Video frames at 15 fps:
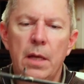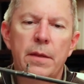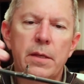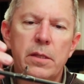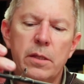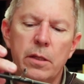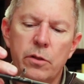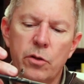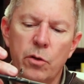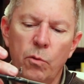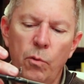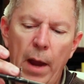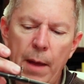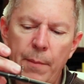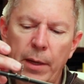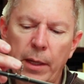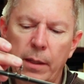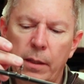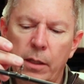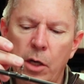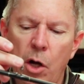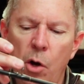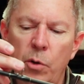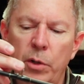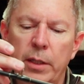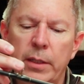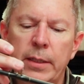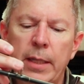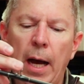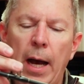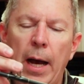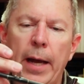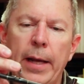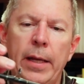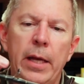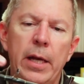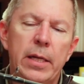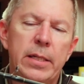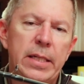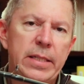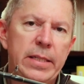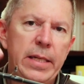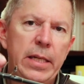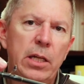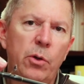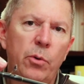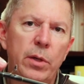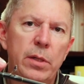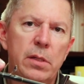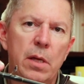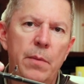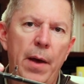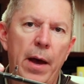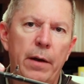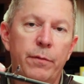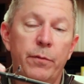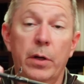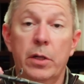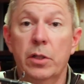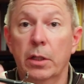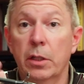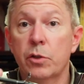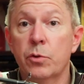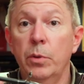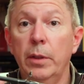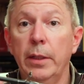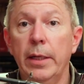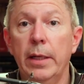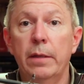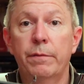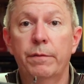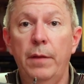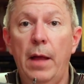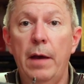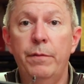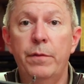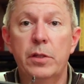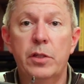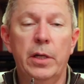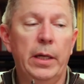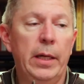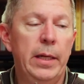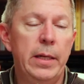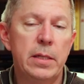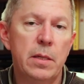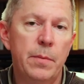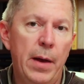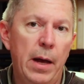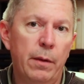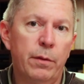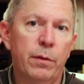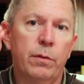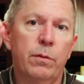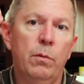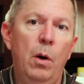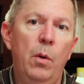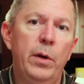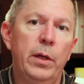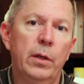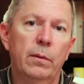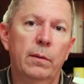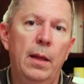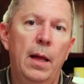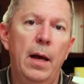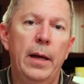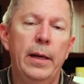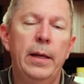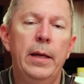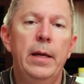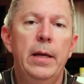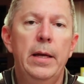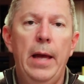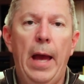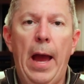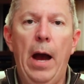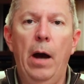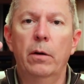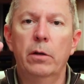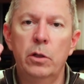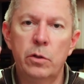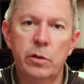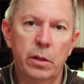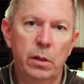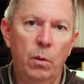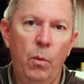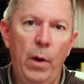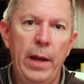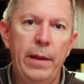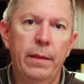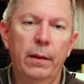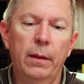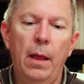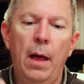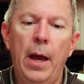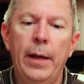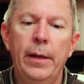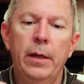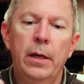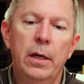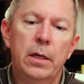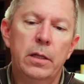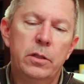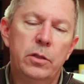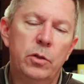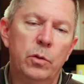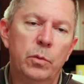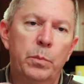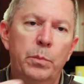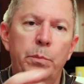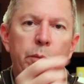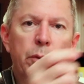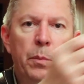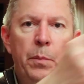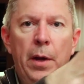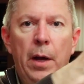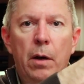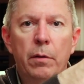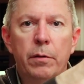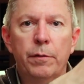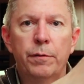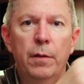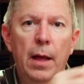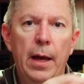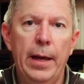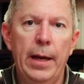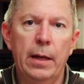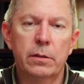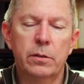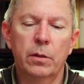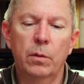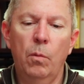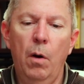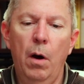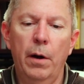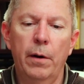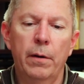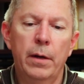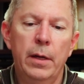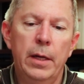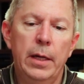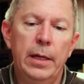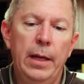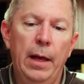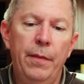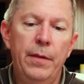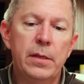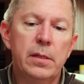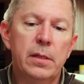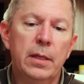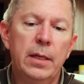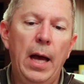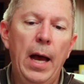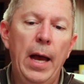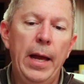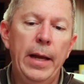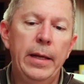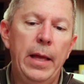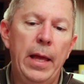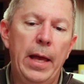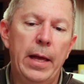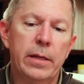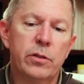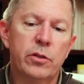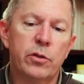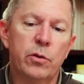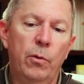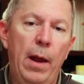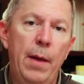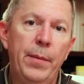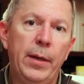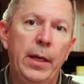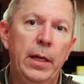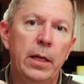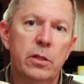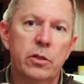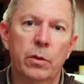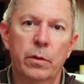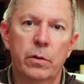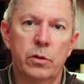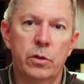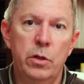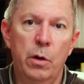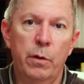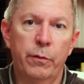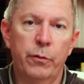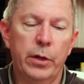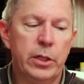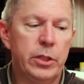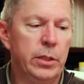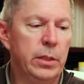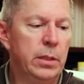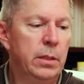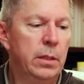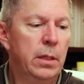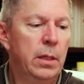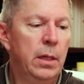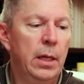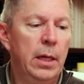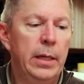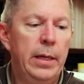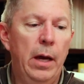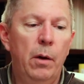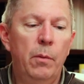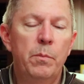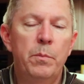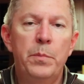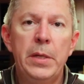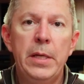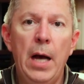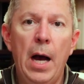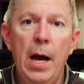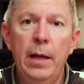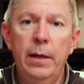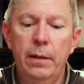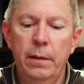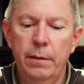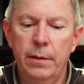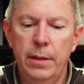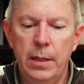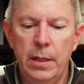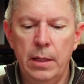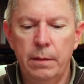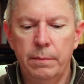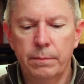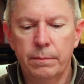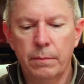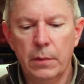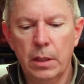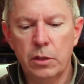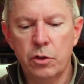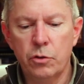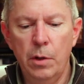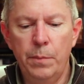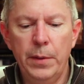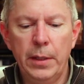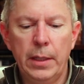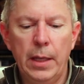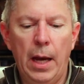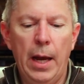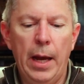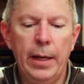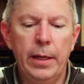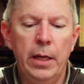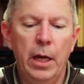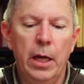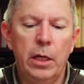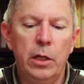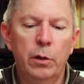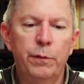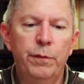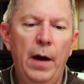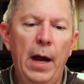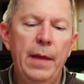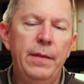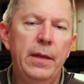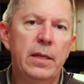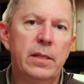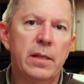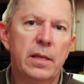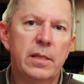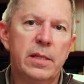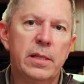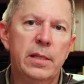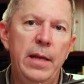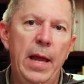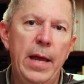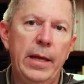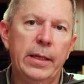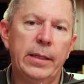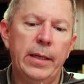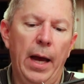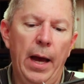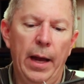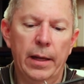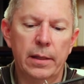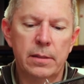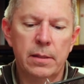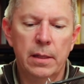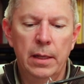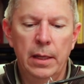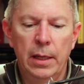This is a ceramic coated guide to decrease the amount of friction, because really in fly fishing it is about throwing your line out, using the weight of the line to propel the fly out to the water. Now this guide has ceramic in it, so there's no friction. Now beyond the stripping guide, you'll find these snake guides.